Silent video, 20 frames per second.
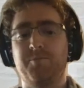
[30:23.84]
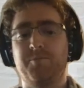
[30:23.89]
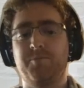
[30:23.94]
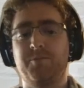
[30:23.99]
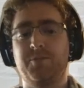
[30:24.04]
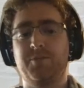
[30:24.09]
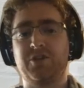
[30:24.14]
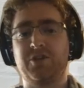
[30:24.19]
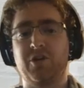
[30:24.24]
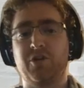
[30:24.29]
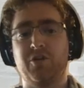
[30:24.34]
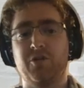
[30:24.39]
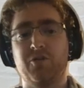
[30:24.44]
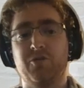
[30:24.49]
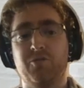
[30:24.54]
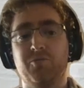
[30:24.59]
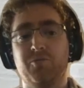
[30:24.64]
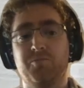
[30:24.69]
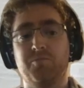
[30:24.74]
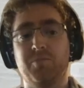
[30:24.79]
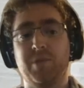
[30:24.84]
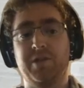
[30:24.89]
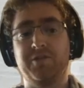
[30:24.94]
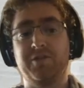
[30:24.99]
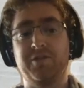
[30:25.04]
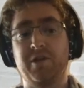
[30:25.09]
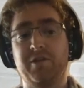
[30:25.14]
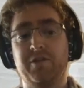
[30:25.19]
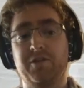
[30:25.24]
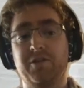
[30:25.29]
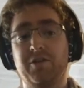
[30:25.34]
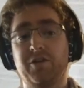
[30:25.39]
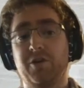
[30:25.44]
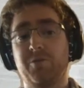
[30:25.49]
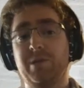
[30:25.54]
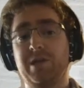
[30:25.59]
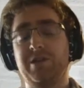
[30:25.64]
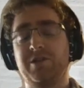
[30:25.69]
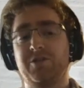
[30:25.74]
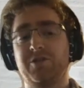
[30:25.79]
So it's not going to
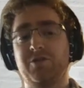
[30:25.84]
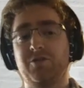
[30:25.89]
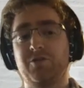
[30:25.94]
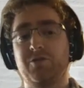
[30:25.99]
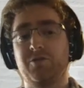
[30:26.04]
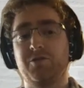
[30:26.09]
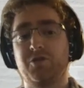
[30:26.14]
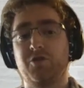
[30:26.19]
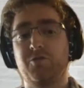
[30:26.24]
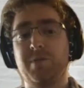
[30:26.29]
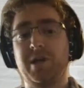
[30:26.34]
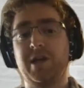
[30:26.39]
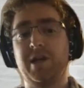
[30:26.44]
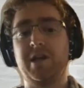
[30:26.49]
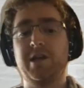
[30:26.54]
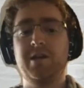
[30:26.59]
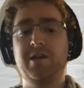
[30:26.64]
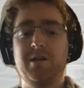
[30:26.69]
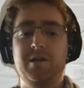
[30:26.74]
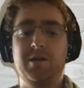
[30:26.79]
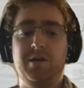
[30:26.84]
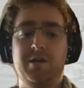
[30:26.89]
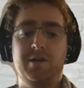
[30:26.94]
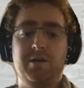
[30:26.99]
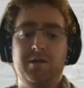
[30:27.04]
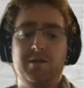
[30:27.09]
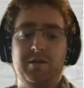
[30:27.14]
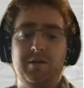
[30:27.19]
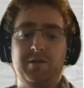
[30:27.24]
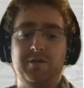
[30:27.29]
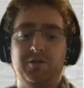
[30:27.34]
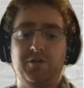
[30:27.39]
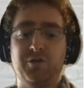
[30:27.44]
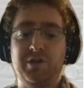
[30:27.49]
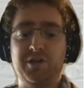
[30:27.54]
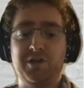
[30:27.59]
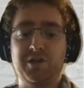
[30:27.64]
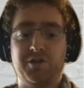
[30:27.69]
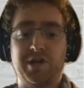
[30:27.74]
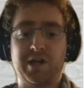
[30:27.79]
be too meaty. Good
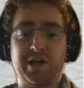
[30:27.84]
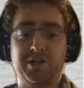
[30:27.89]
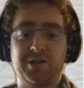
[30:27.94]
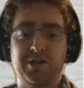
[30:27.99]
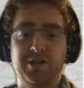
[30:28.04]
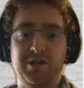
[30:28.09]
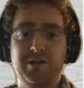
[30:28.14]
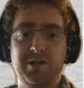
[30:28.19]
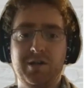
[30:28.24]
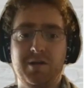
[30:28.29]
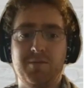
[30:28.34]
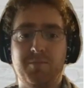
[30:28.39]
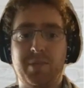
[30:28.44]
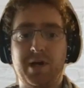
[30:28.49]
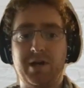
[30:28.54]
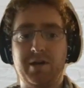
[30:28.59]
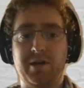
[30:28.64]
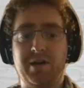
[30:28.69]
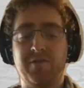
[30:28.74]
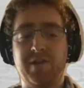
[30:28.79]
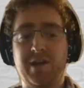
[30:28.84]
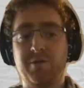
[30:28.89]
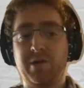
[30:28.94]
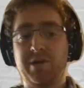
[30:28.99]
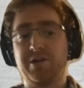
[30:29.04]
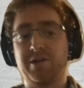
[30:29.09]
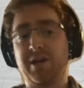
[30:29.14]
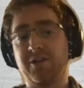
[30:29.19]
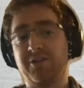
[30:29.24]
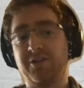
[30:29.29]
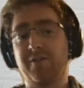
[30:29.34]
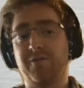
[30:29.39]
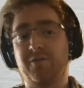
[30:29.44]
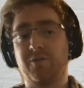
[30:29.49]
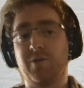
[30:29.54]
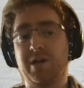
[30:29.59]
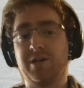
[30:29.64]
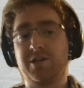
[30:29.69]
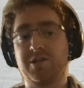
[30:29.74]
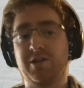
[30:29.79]
introduction. But if anyone does have
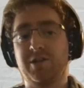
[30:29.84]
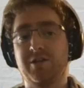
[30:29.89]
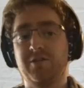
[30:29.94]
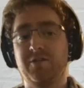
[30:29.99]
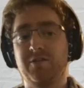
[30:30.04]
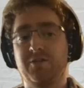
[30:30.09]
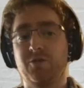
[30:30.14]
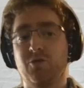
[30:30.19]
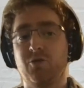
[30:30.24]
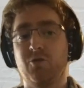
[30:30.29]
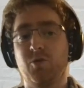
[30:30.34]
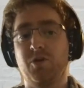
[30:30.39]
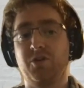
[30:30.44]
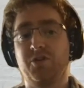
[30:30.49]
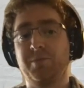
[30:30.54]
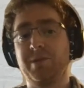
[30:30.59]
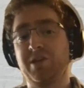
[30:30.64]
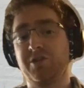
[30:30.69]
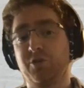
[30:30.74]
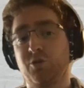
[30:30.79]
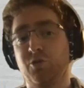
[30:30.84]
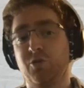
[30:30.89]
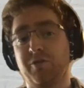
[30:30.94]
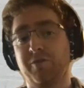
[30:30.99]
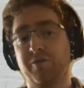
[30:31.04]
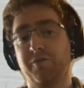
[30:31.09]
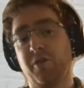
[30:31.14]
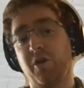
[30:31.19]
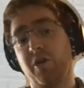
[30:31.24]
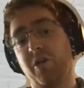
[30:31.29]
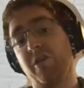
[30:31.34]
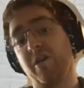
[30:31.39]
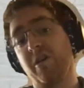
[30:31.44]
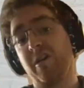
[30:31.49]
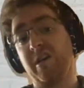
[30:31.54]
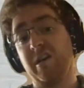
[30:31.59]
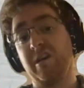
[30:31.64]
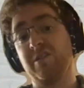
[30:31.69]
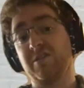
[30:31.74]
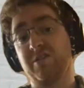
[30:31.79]
questions or wants me to talk further
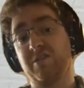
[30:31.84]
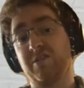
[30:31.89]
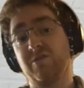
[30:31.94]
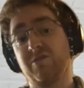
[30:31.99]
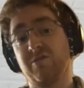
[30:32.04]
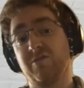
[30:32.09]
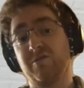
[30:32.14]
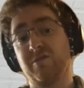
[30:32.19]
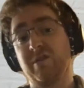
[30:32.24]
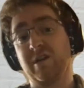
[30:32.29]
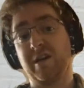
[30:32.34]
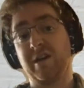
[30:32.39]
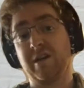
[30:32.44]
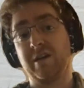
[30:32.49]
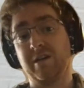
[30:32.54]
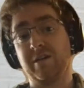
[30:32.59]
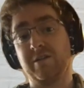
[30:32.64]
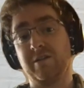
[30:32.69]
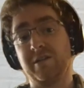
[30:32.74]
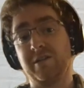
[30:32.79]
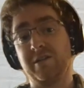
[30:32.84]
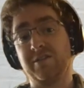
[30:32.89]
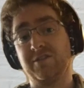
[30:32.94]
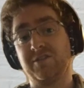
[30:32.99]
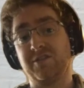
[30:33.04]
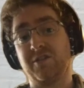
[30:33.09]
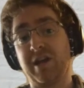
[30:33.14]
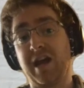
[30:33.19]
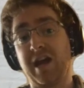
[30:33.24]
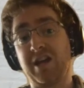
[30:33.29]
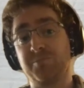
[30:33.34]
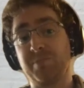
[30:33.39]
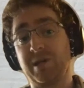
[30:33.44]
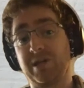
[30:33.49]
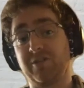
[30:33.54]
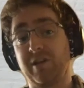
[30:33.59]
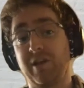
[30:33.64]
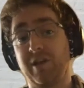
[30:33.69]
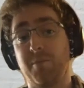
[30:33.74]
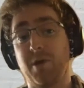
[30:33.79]
into the certain
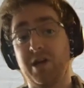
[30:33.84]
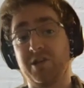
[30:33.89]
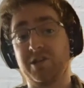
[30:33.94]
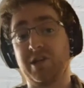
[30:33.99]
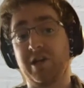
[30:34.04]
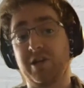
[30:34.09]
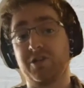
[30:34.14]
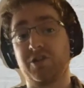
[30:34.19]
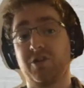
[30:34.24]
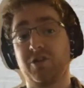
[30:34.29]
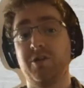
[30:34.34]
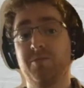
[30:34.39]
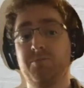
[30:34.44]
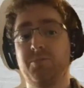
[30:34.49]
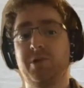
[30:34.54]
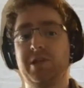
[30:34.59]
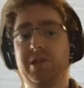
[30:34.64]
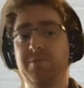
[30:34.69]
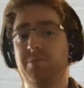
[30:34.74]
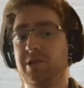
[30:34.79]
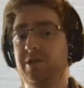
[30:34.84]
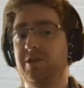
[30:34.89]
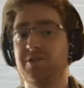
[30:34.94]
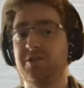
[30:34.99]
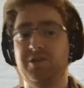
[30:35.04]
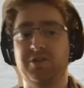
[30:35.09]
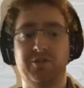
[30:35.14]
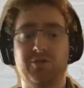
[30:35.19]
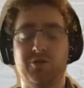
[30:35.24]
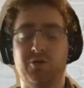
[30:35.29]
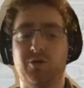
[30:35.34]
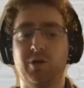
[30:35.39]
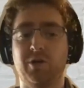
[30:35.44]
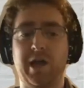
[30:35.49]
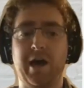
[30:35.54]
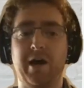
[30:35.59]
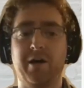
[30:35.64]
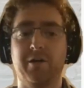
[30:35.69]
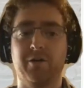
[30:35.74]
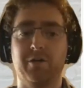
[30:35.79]
aspects that I might touch on, please just call
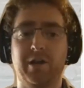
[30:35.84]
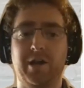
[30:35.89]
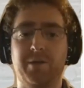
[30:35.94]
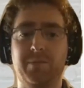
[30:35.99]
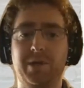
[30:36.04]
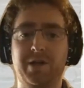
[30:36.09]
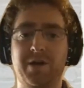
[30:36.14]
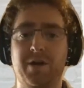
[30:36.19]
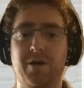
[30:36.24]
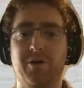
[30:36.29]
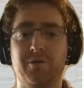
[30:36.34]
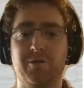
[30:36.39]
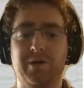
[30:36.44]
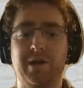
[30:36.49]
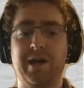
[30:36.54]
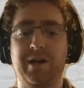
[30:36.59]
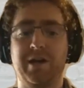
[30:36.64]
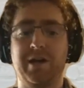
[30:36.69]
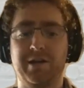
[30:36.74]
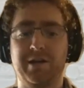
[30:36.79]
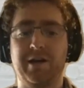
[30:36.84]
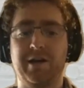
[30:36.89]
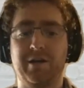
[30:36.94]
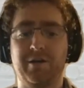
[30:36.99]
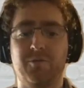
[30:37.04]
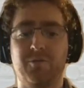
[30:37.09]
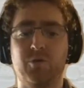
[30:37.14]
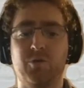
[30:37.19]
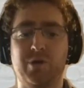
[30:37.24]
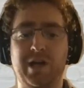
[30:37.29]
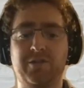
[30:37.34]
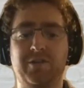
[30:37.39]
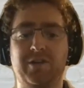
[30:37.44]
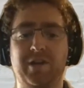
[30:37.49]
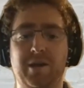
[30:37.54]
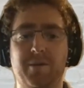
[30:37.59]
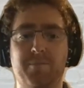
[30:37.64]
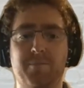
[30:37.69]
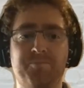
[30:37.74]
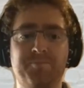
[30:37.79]
out or let me know, and we'll get there.